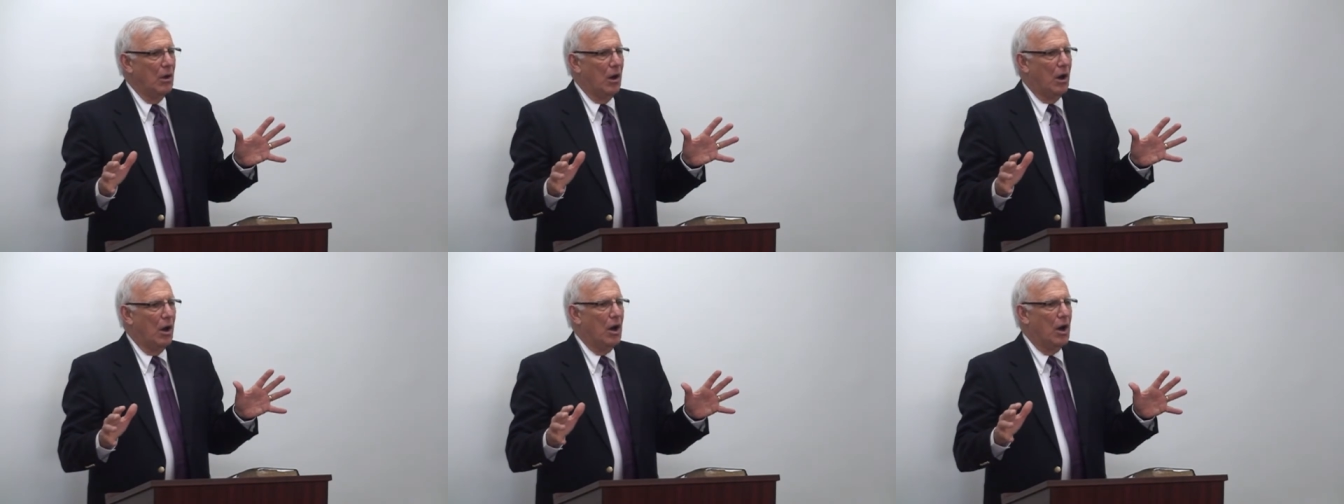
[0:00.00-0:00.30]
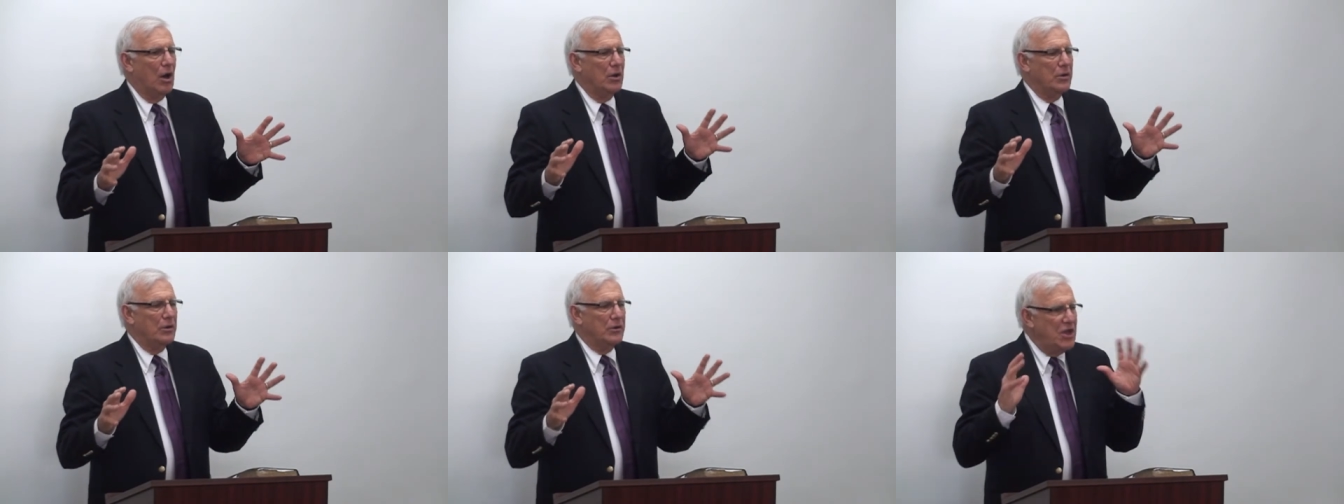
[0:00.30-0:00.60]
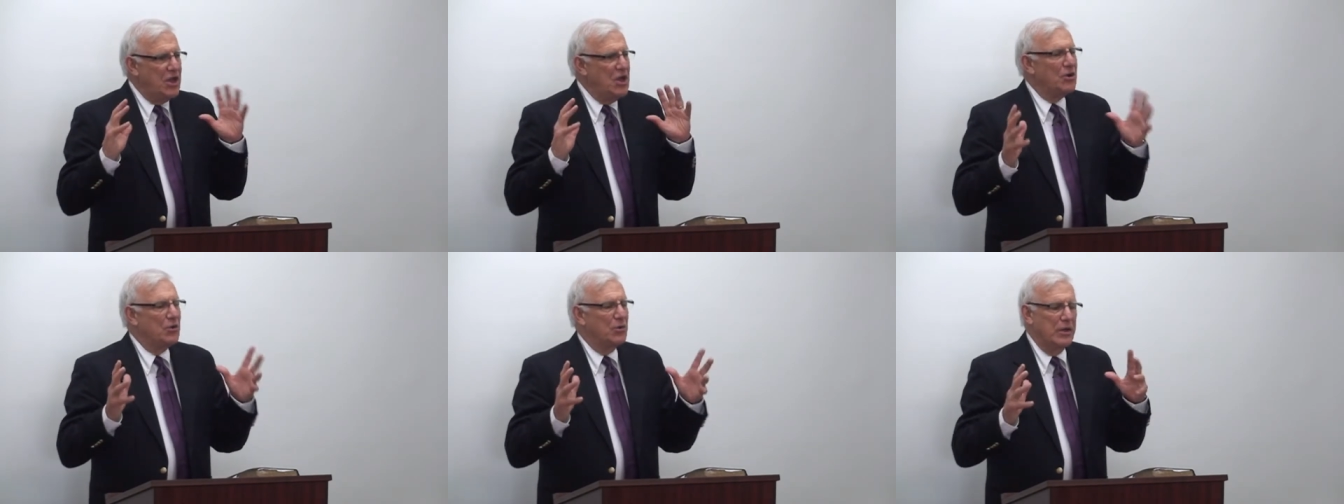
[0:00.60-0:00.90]
are
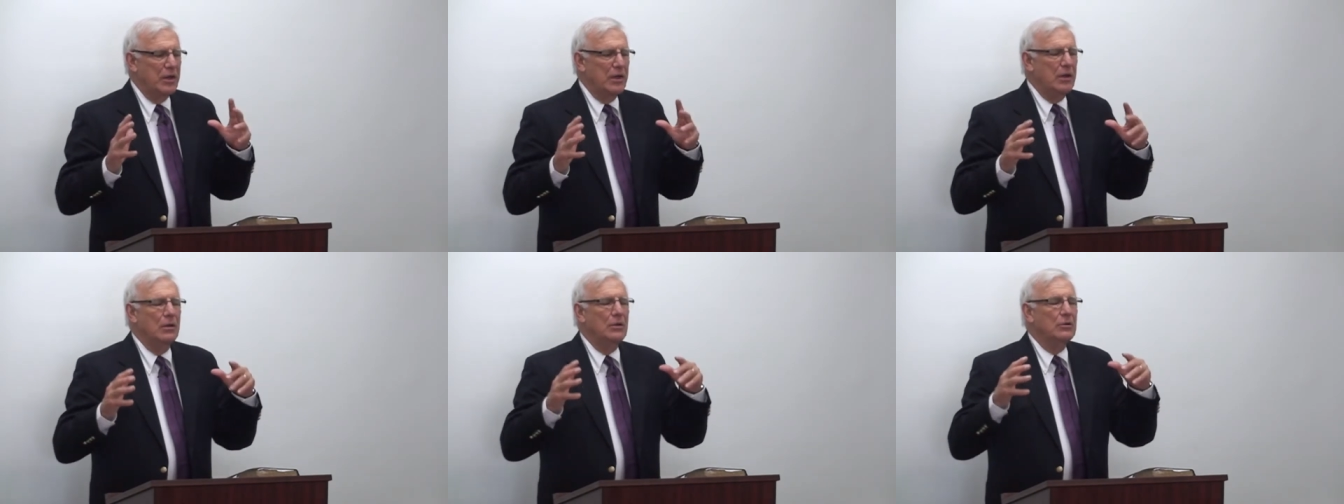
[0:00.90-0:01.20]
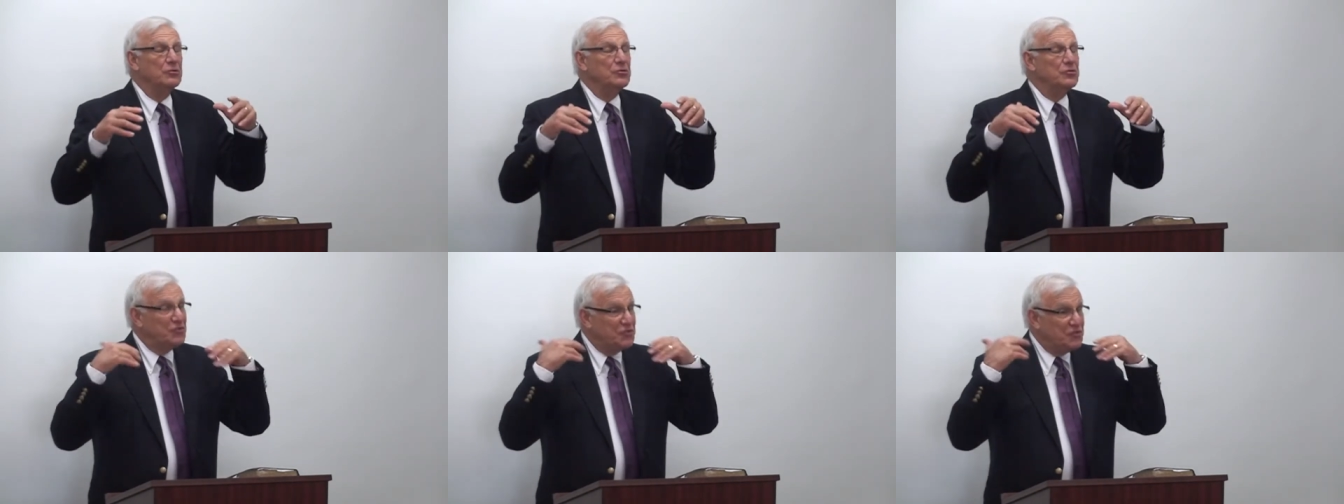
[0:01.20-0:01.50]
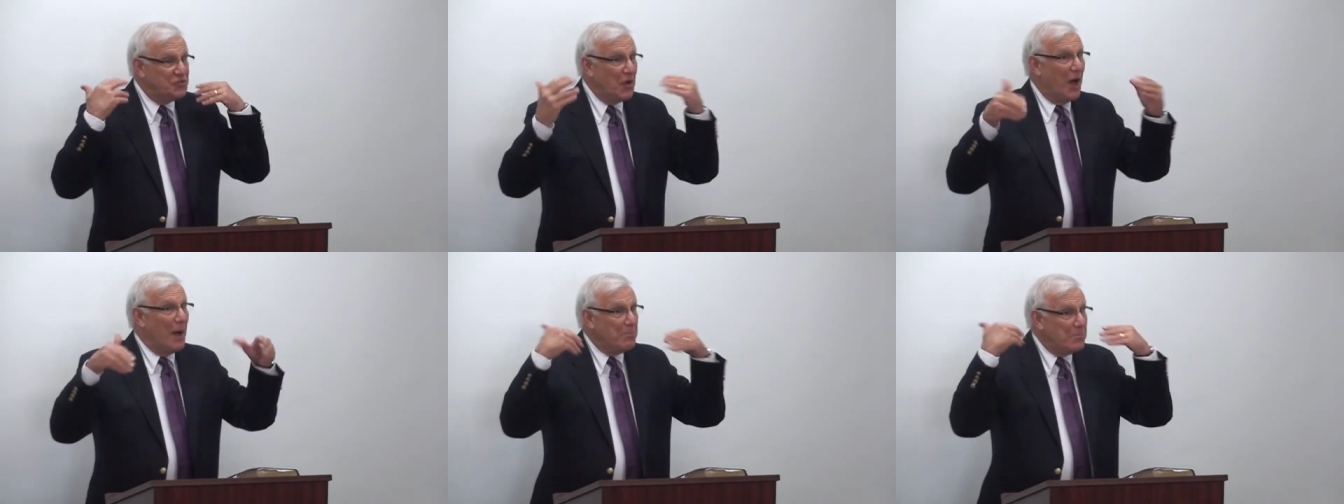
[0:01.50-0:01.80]
hearing
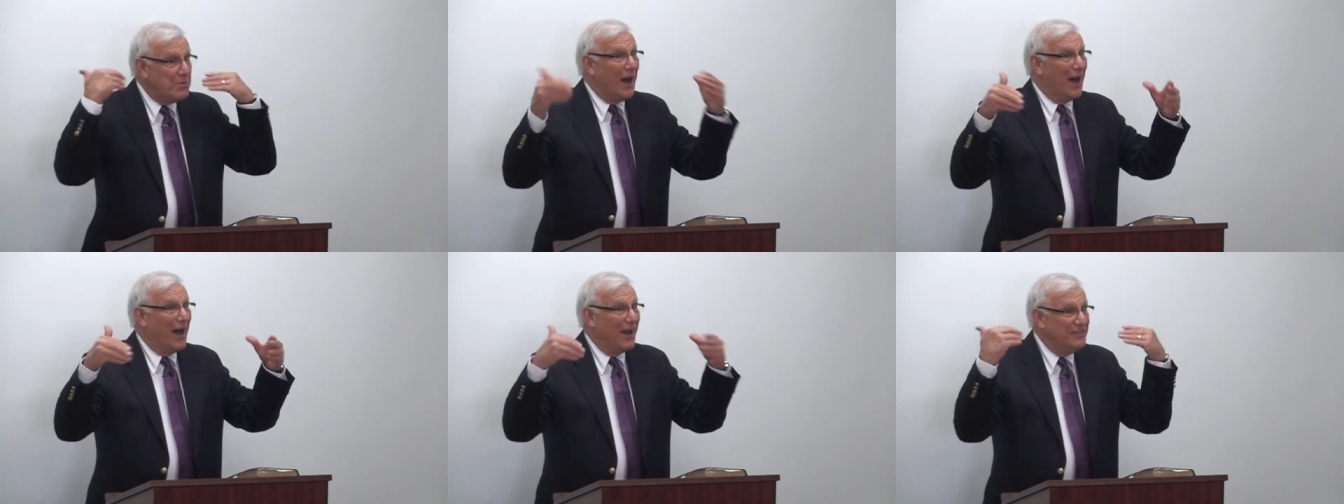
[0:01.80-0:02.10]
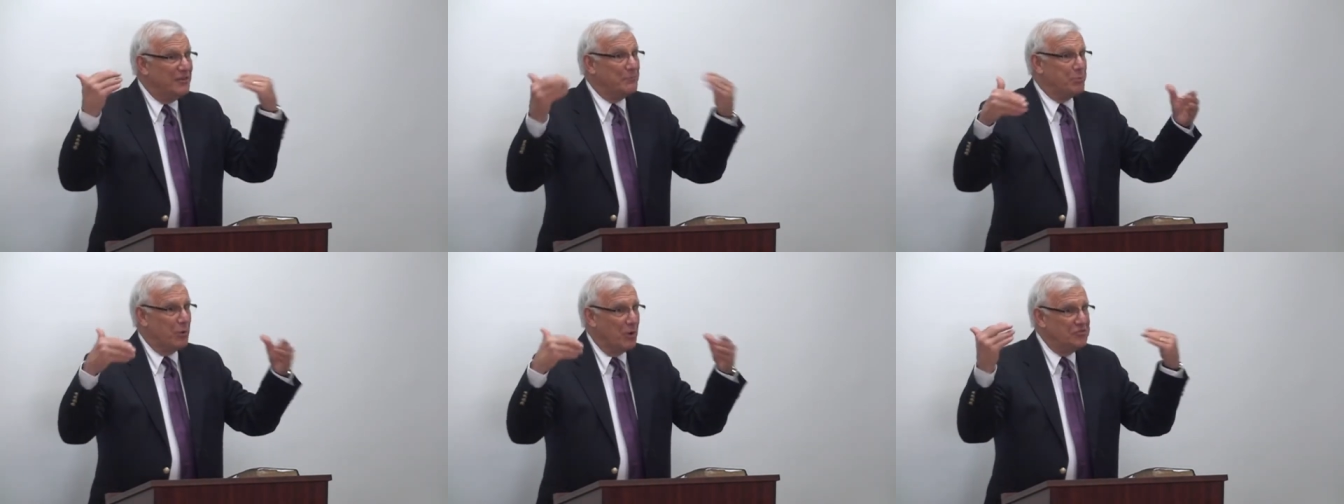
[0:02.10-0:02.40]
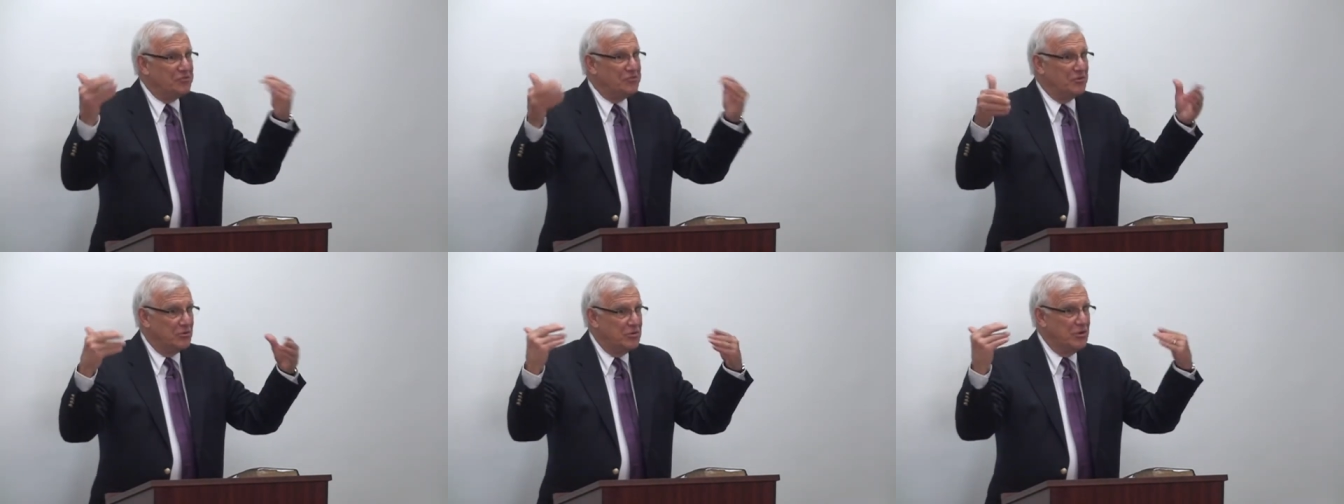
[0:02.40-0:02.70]
some kind of
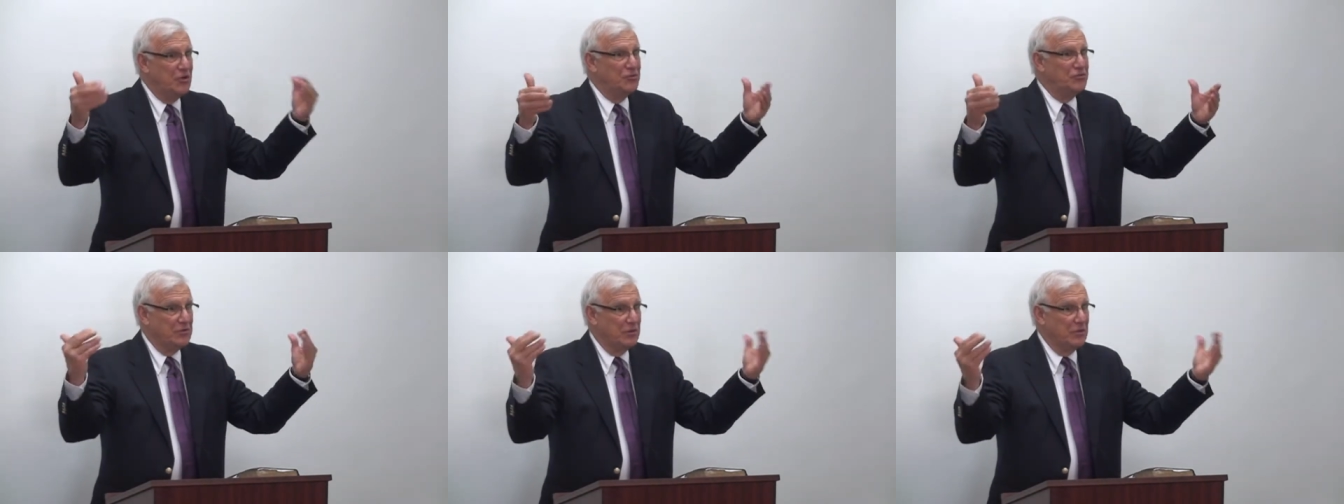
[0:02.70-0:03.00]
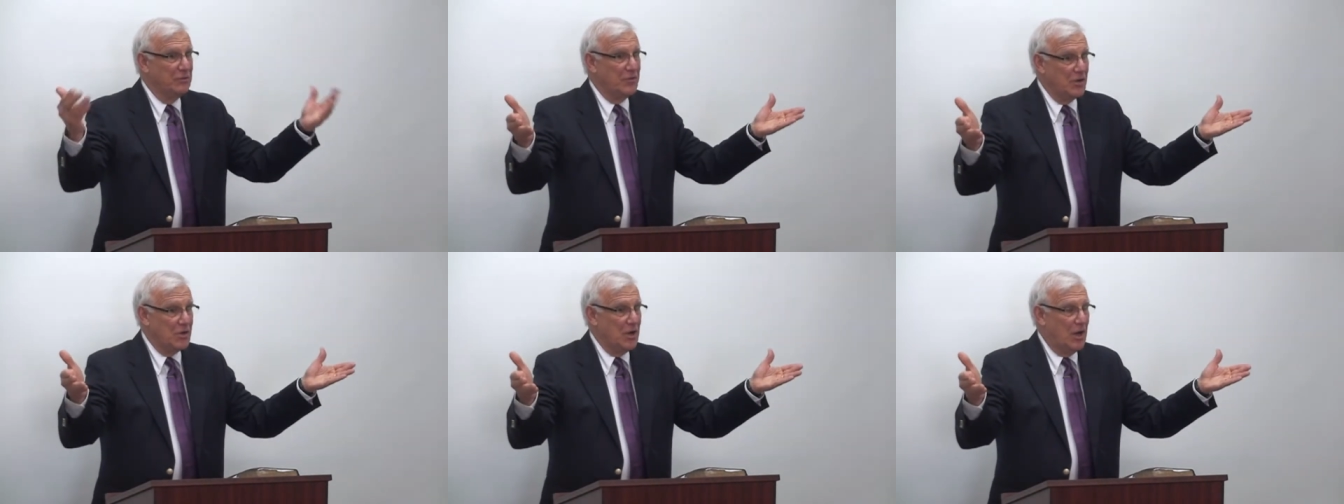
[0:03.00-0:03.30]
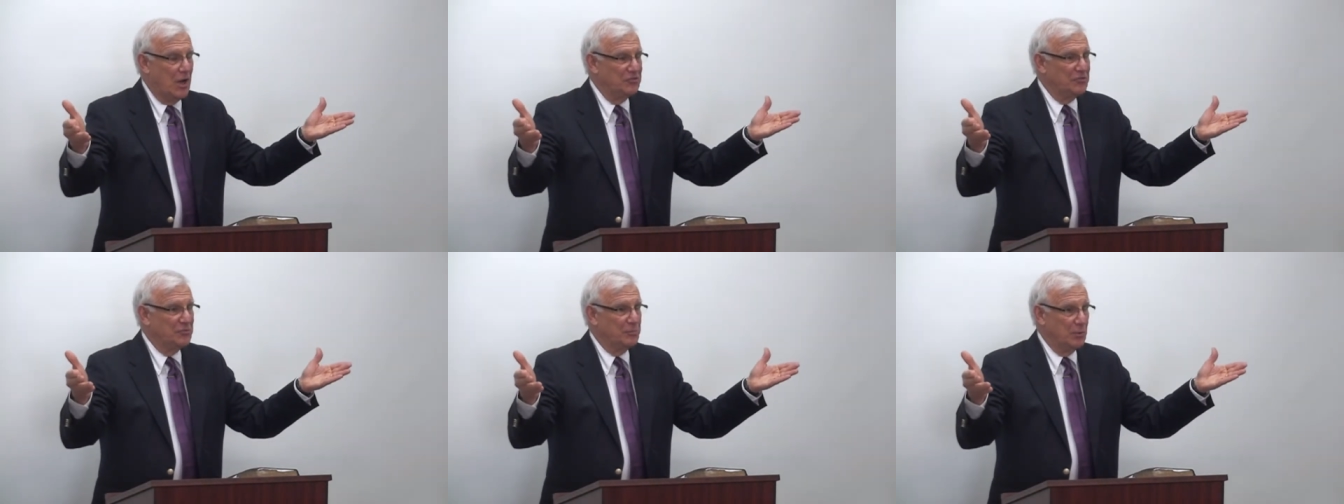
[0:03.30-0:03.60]
presentation of the
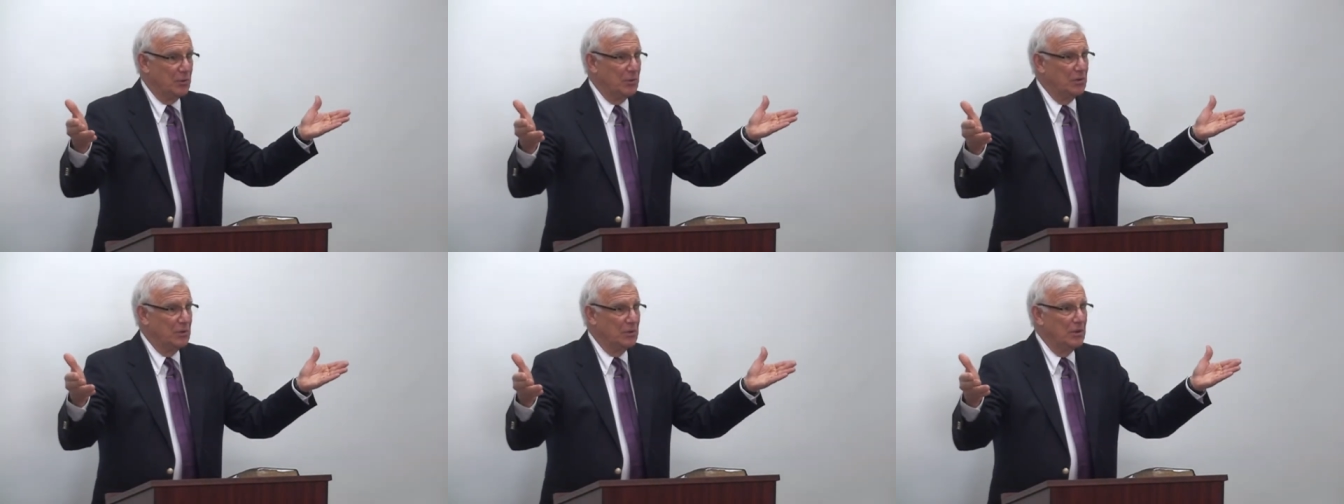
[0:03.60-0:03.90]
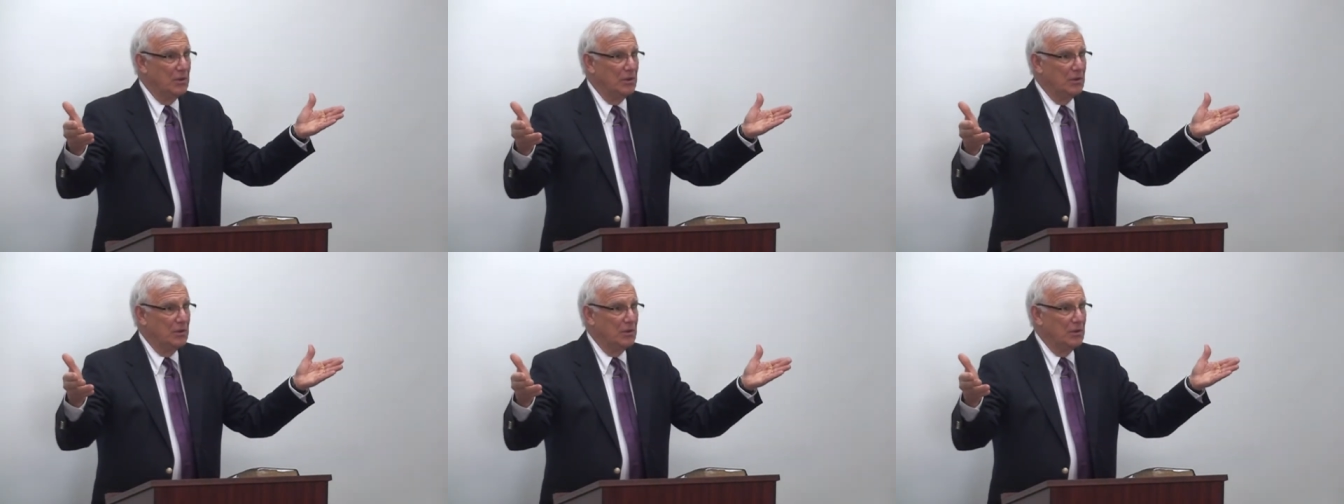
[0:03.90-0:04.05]
gospel,